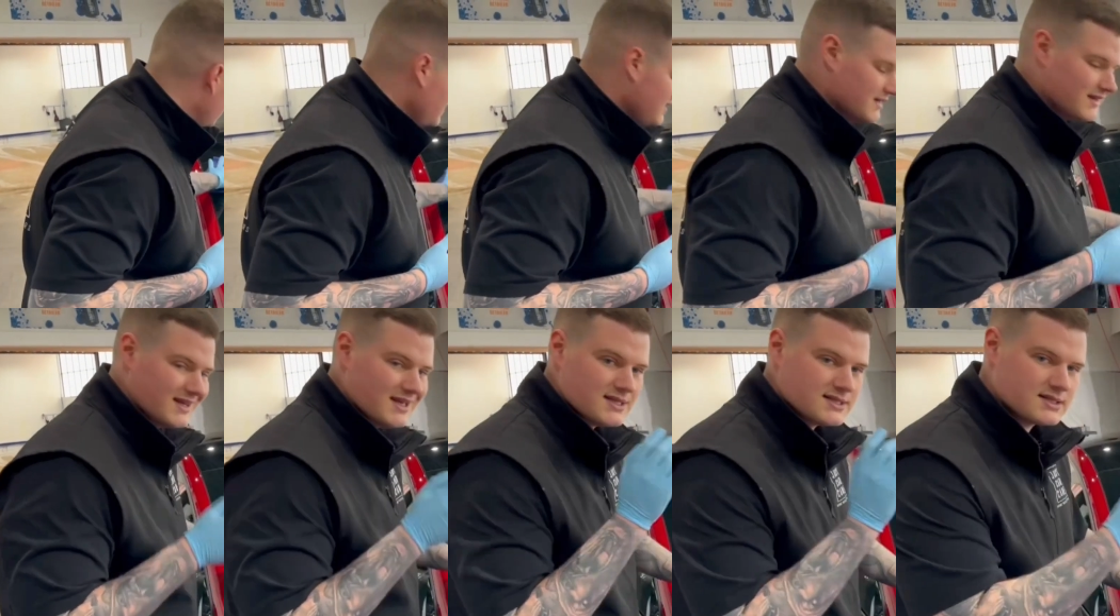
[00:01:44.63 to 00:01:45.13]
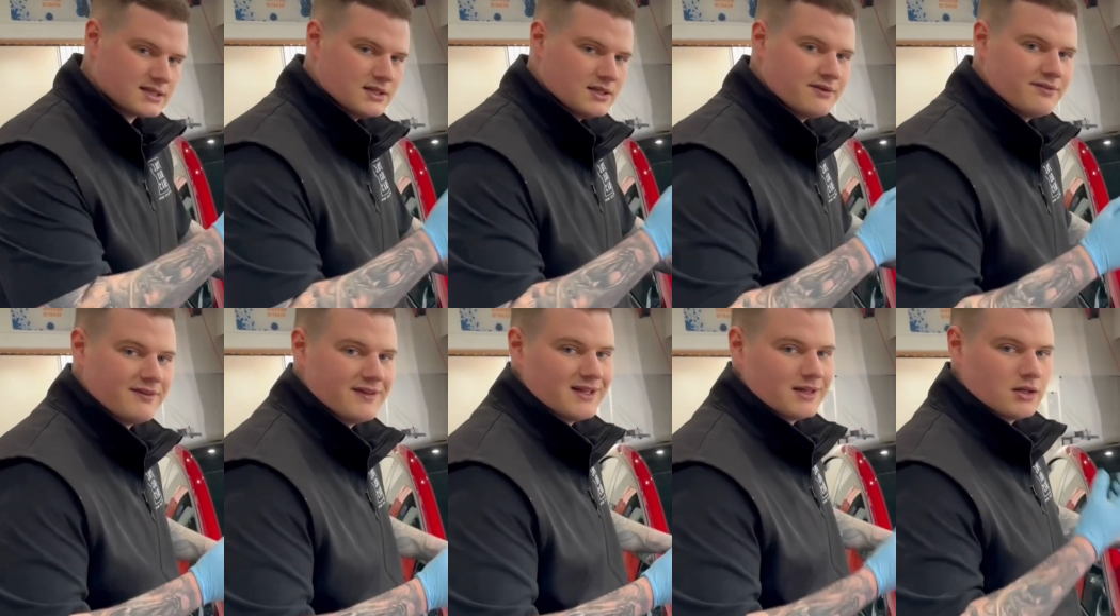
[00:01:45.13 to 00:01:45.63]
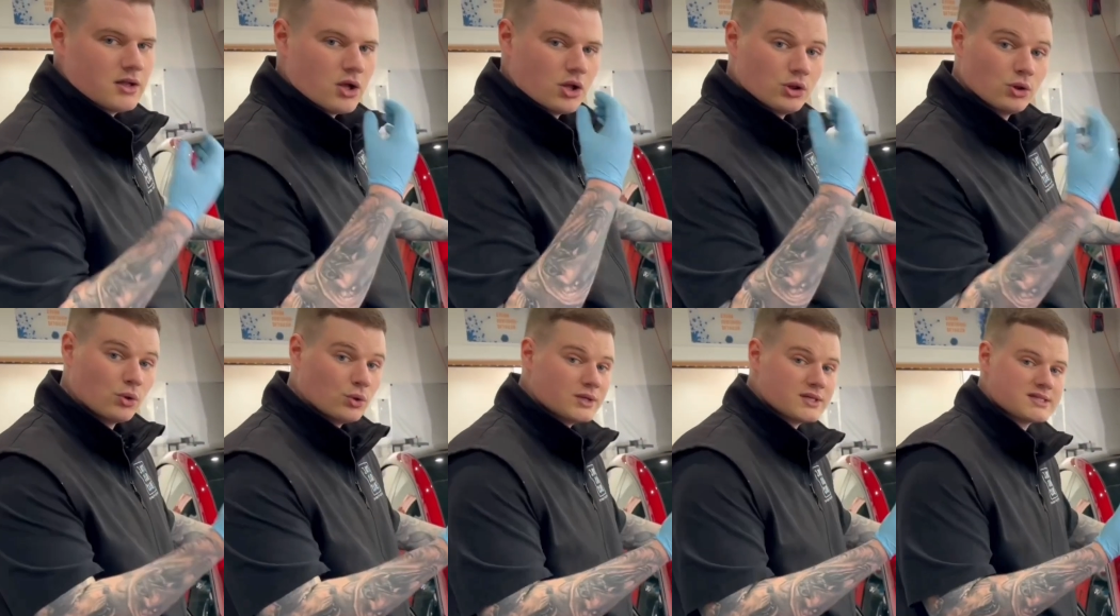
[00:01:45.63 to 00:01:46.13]
You'll instantly feel a
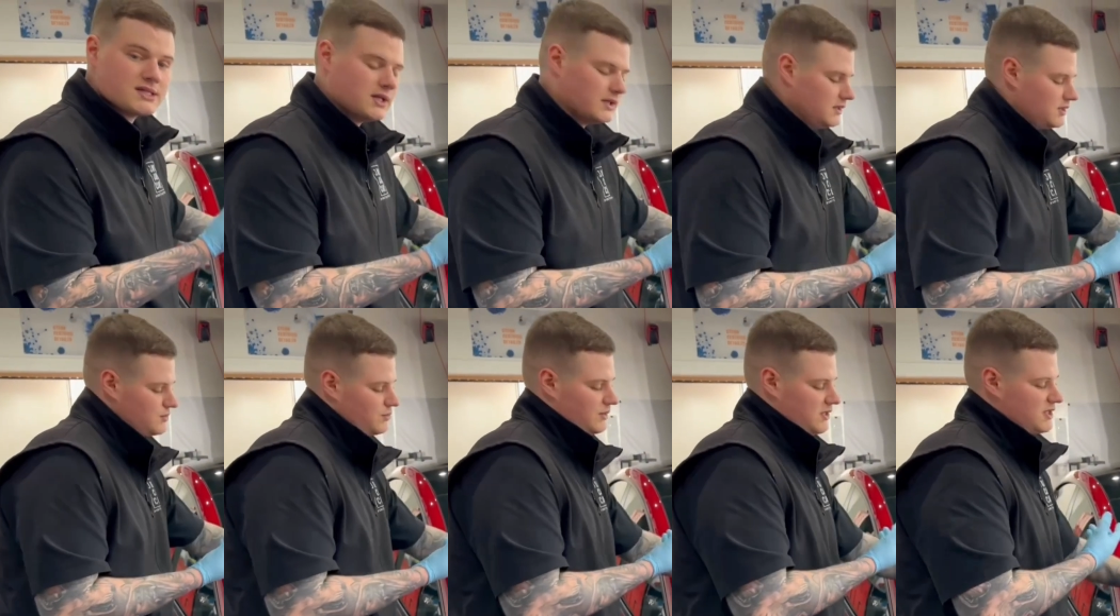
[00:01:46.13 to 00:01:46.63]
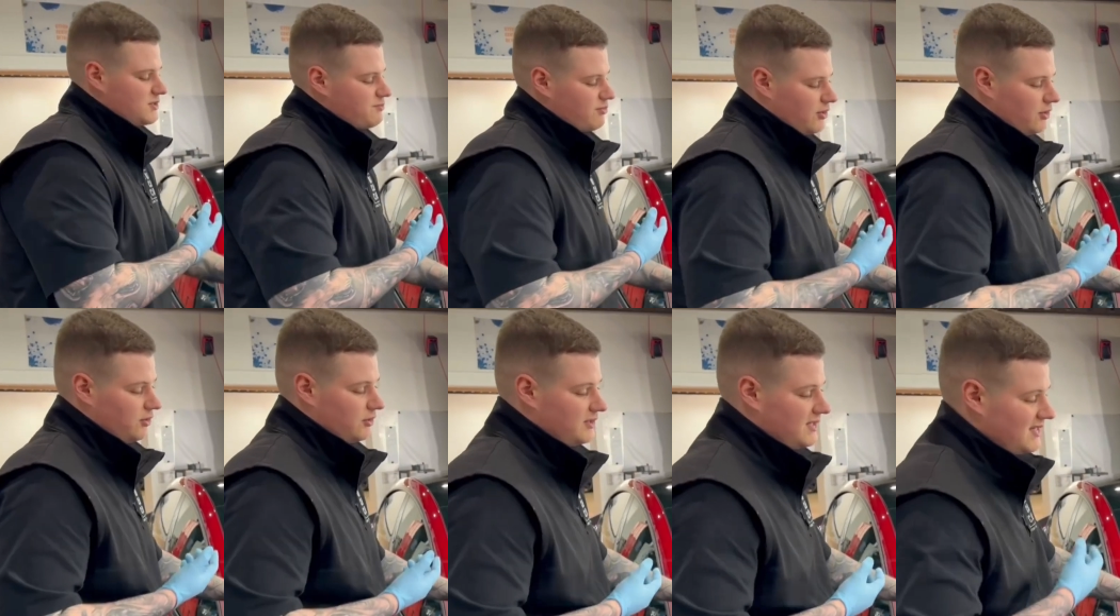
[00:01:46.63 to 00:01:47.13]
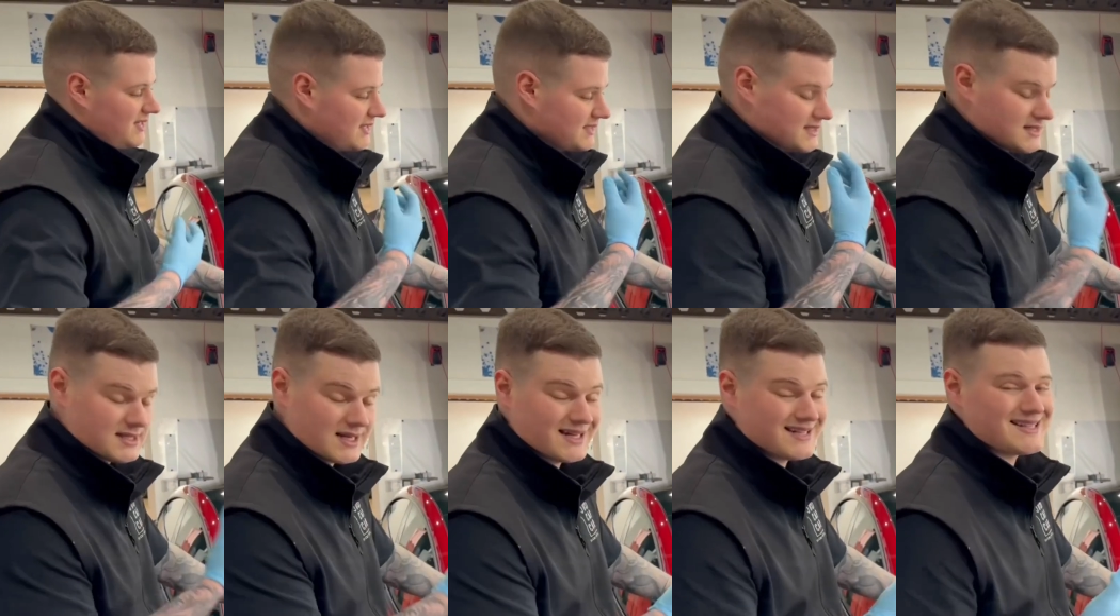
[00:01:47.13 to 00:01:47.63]
load of slickness with this product. As
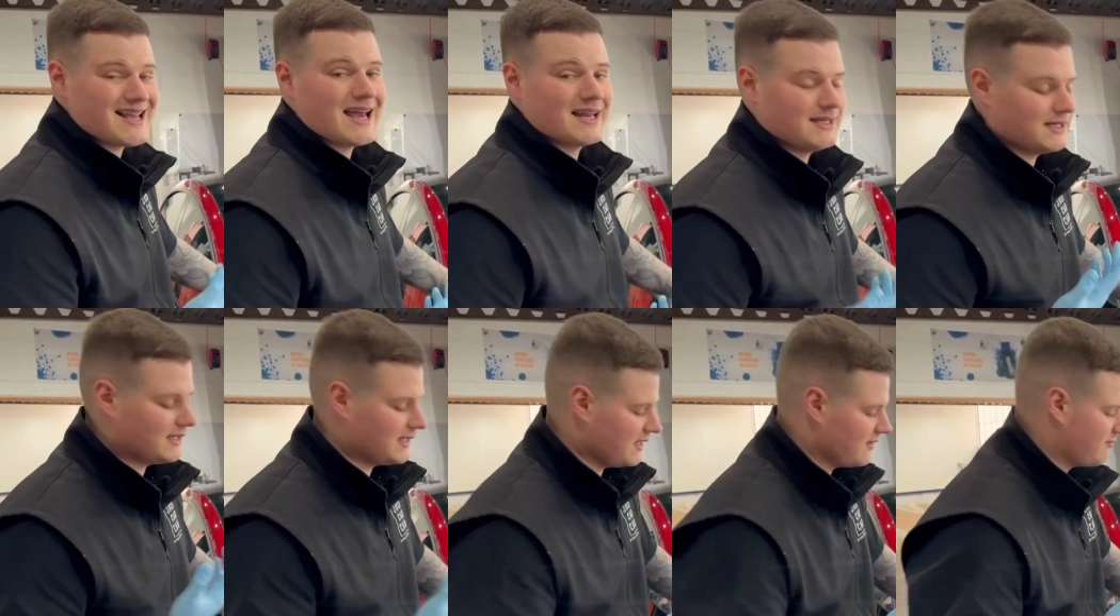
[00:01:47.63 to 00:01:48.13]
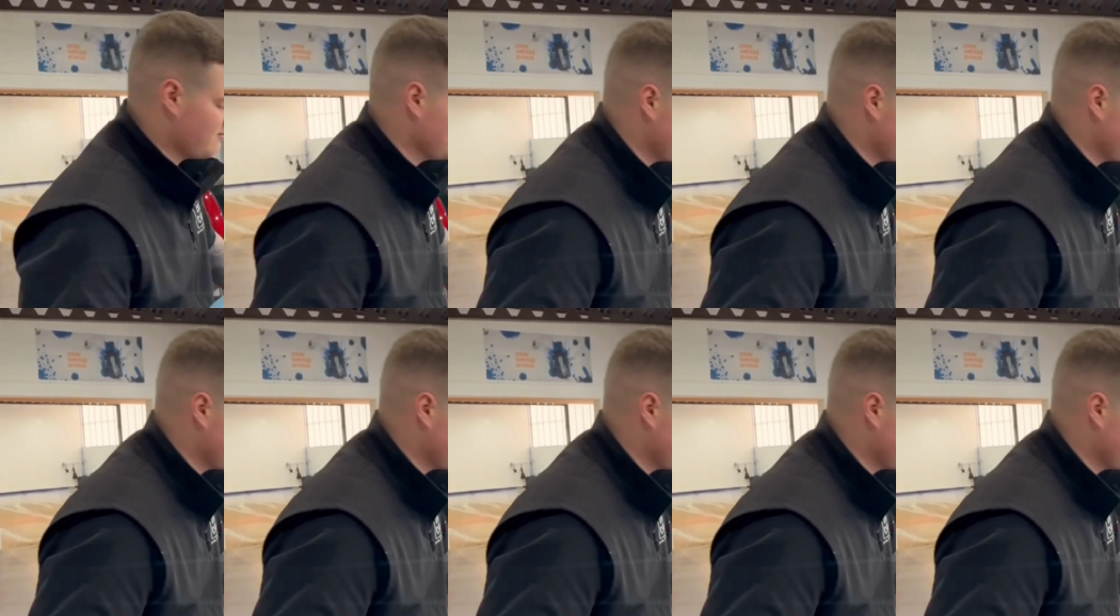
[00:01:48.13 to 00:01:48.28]
I said, it's adding a layer of